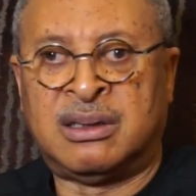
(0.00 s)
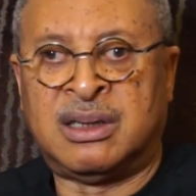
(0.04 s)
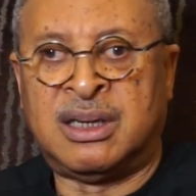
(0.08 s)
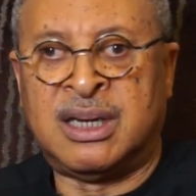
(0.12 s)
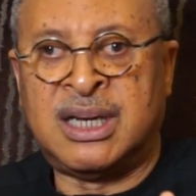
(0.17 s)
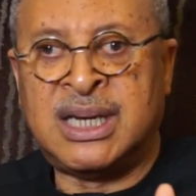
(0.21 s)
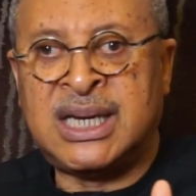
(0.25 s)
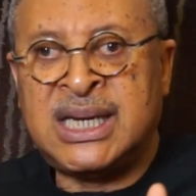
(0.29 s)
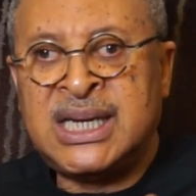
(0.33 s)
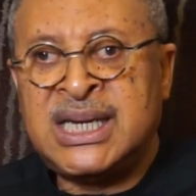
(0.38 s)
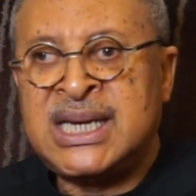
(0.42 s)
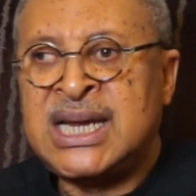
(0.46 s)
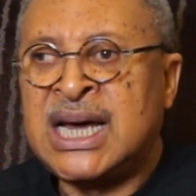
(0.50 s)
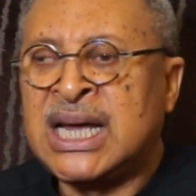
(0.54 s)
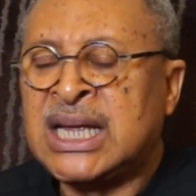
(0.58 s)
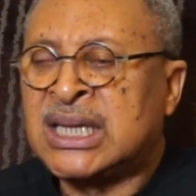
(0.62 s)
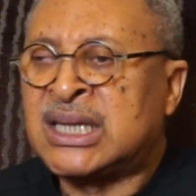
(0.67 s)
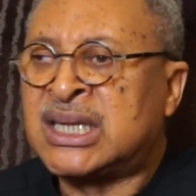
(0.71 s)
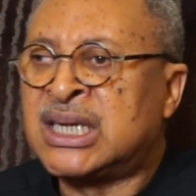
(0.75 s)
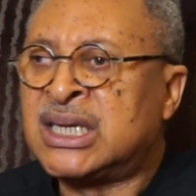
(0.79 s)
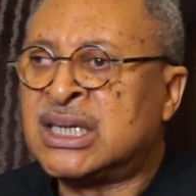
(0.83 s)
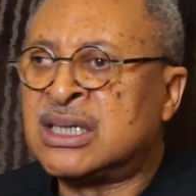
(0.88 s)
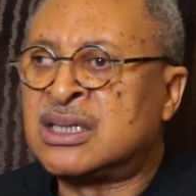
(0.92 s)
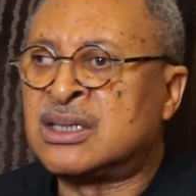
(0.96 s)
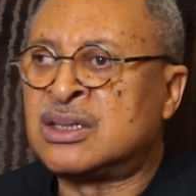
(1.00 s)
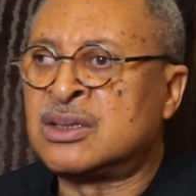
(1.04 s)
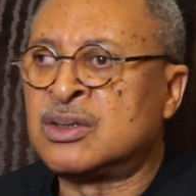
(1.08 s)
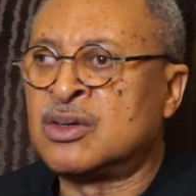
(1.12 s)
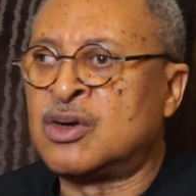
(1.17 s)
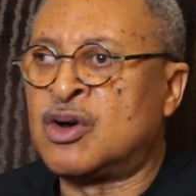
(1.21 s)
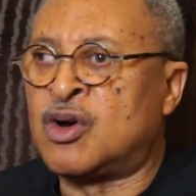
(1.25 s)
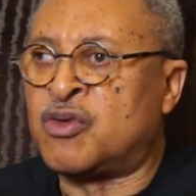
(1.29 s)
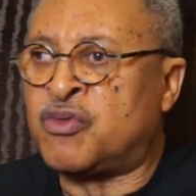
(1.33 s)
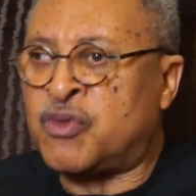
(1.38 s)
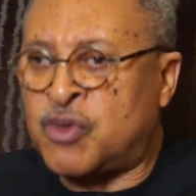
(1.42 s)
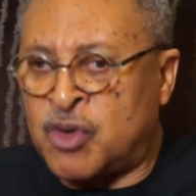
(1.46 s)
A leader thinks
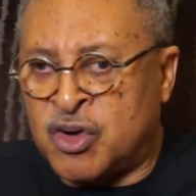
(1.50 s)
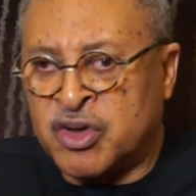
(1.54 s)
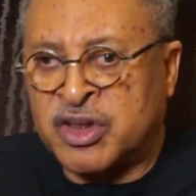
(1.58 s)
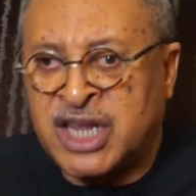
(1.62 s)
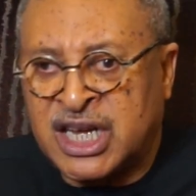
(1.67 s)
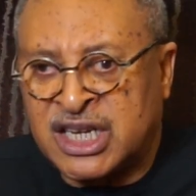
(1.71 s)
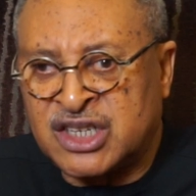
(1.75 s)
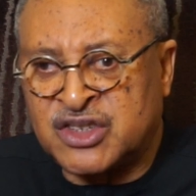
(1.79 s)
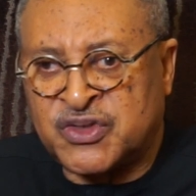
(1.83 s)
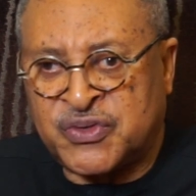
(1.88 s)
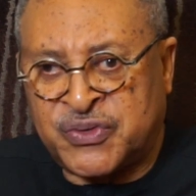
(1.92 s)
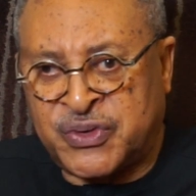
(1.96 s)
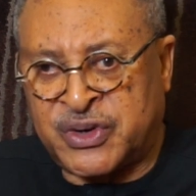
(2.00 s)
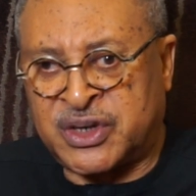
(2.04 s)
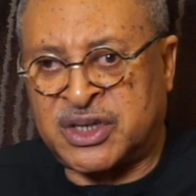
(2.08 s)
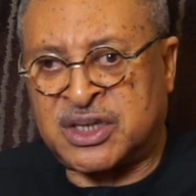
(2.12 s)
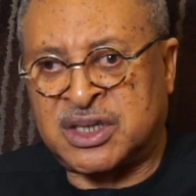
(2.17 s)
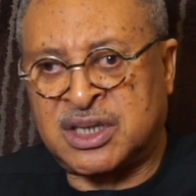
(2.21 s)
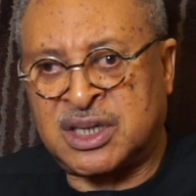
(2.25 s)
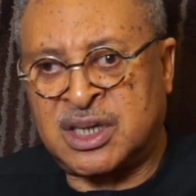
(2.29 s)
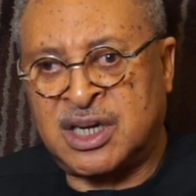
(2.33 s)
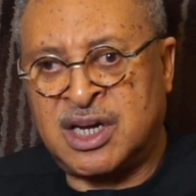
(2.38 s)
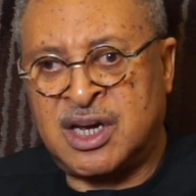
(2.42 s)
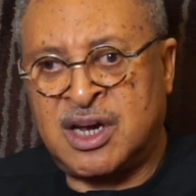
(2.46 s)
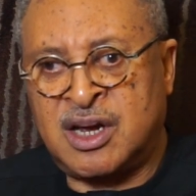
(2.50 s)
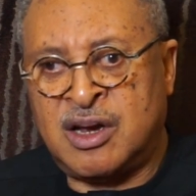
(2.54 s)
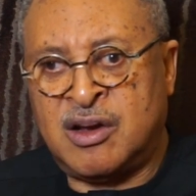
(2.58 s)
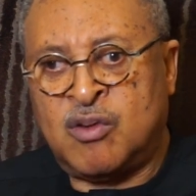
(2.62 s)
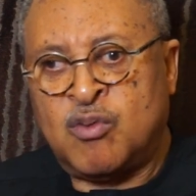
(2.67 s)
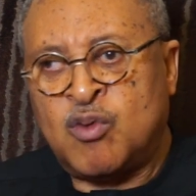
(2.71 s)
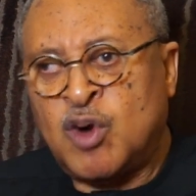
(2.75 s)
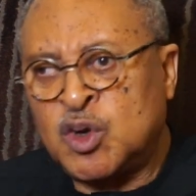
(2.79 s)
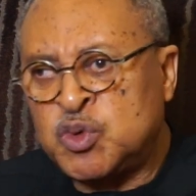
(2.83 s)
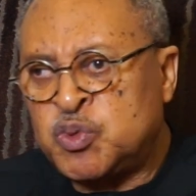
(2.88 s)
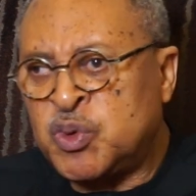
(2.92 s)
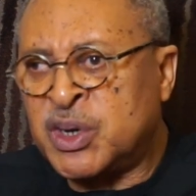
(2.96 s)
of others first.
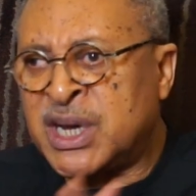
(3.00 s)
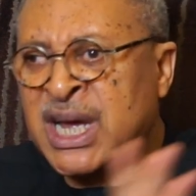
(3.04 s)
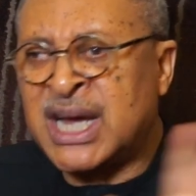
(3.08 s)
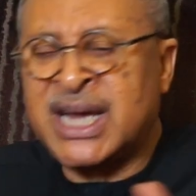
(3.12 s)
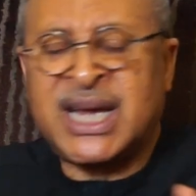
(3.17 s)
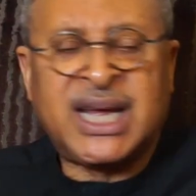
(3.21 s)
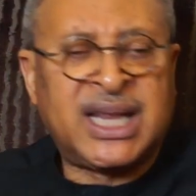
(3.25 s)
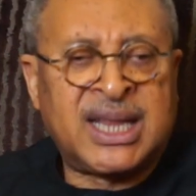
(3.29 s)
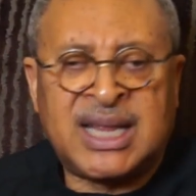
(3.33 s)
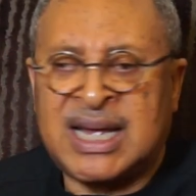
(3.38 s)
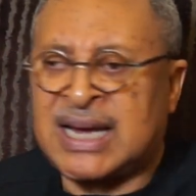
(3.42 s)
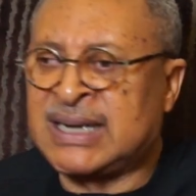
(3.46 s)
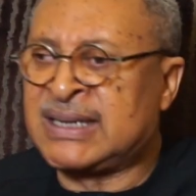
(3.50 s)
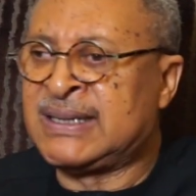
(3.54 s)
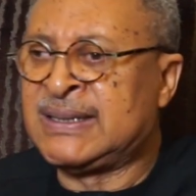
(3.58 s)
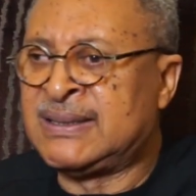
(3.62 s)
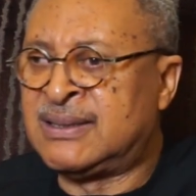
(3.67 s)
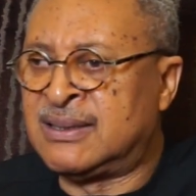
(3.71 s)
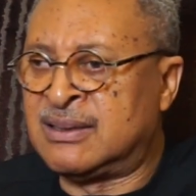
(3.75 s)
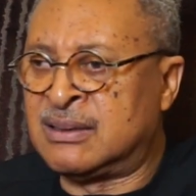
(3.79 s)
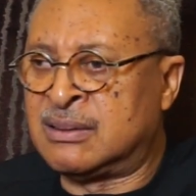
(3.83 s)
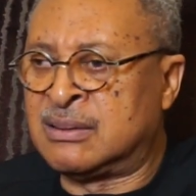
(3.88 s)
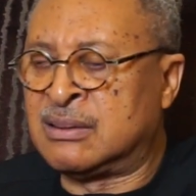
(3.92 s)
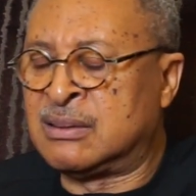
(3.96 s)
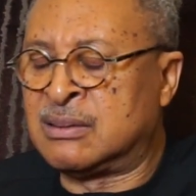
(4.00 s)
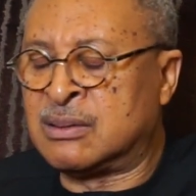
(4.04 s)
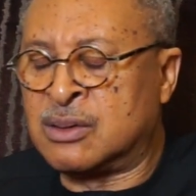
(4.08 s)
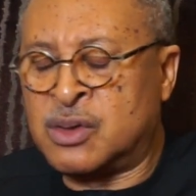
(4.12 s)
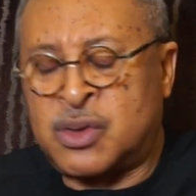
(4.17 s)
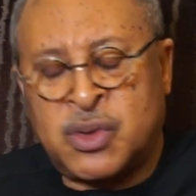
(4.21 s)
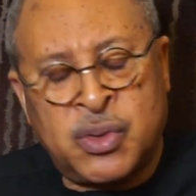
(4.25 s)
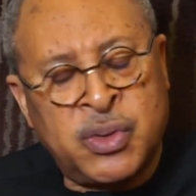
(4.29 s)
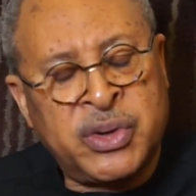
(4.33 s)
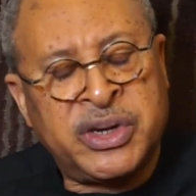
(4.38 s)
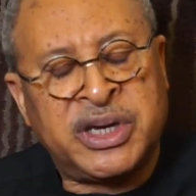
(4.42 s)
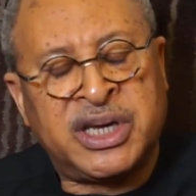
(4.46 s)
Once we can get that
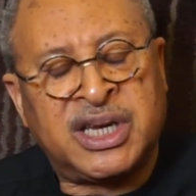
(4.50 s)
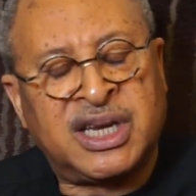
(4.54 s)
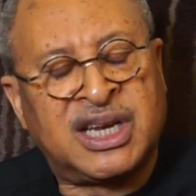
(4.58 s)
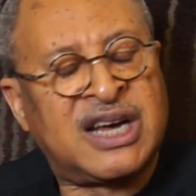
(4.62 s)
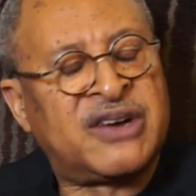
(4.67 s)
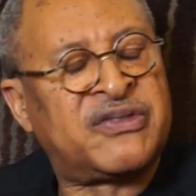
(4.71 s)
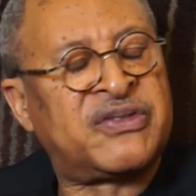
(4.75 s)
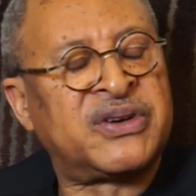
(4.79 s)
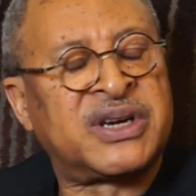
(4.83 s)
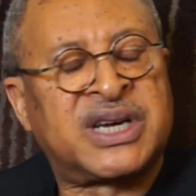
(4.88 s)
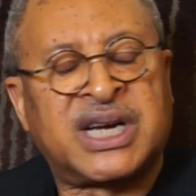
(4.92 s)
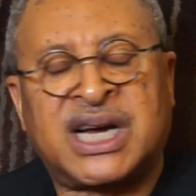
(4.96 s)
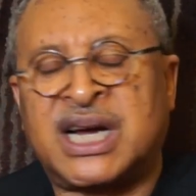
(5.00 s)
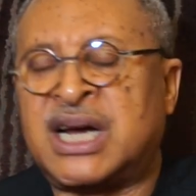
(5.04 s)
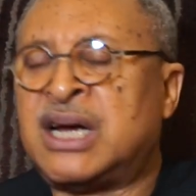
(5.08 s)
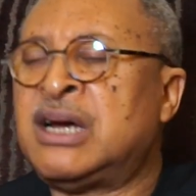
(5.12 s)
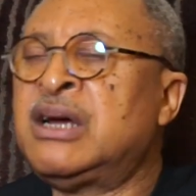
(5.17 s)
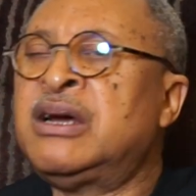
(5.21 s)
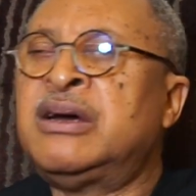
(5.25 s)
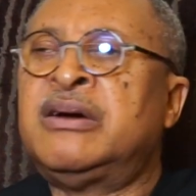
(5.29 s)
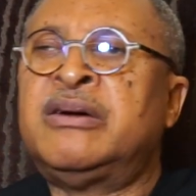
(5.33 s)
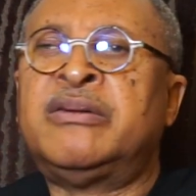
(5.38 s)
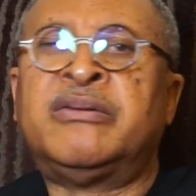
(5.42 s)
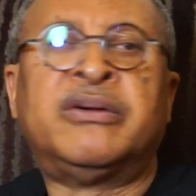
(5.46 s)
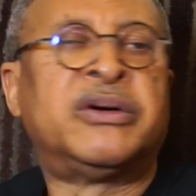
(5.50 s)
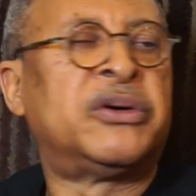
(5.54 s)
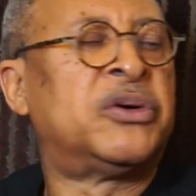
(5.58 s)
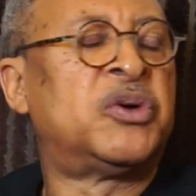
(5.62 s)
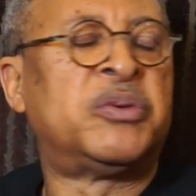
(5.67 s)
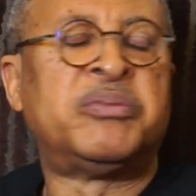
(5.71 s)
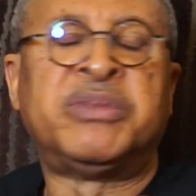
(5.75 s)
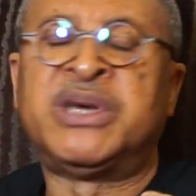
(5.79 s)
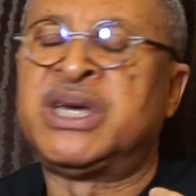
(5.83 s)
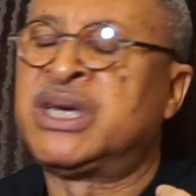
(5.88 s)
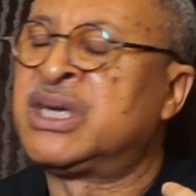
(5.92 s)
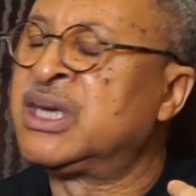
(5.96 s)
going in Africa, we're going to
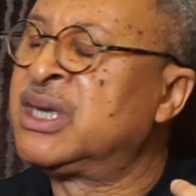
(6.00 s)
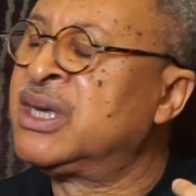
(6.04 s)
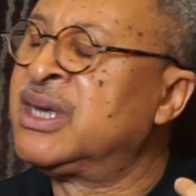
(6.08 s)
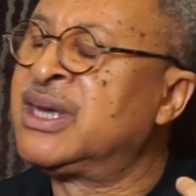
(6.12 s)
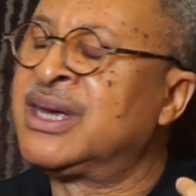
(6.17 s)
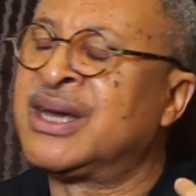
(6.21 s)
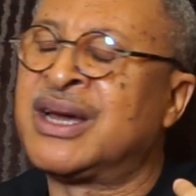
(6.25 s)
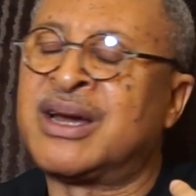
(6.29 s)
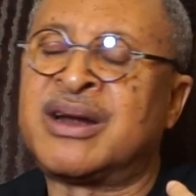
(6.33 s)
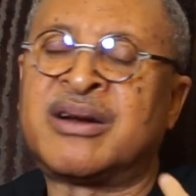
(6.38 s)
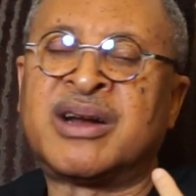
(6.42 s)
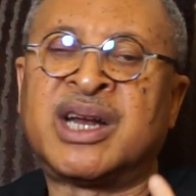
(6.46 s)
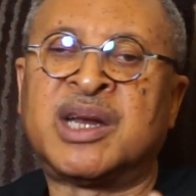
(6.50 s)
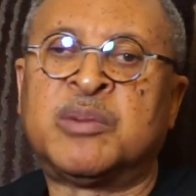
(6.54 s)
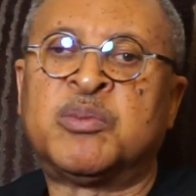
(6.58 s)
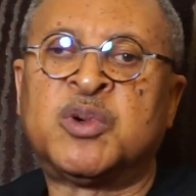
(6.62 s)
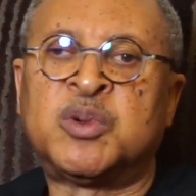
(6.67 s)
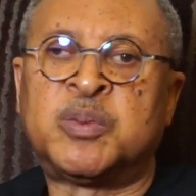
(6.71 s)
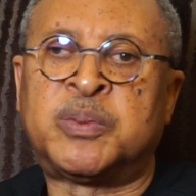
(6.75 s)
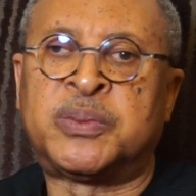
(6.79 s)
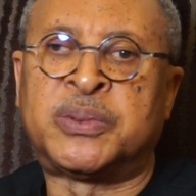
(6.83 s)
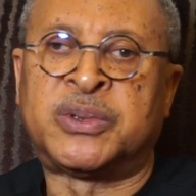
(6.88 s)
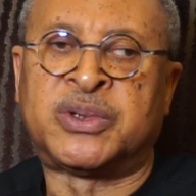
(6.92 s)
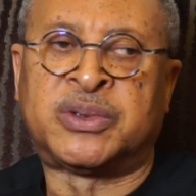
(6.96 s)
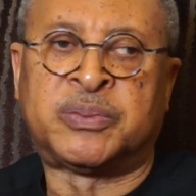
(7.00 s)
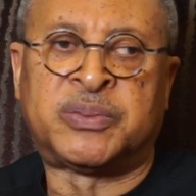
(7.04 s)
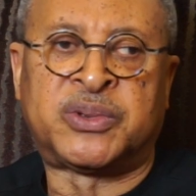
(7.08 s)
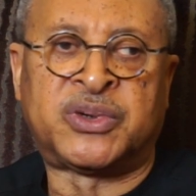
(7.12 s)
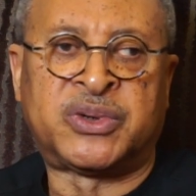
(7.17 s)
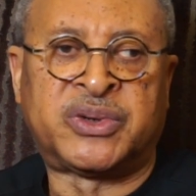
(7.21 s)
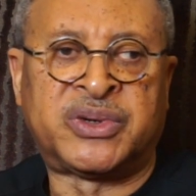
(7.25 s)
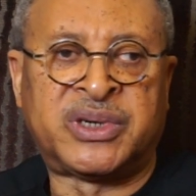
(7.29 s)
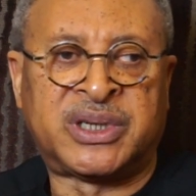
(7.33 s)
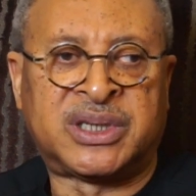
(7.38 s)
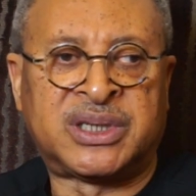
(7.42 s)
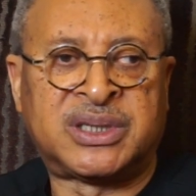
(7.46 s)
make incredible
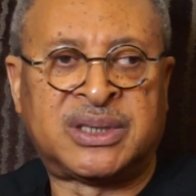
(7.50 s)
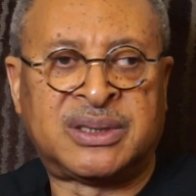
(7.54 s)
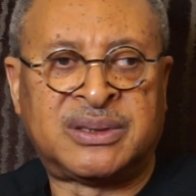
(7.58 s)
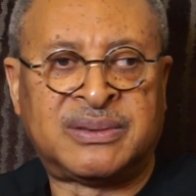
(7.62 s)
progress.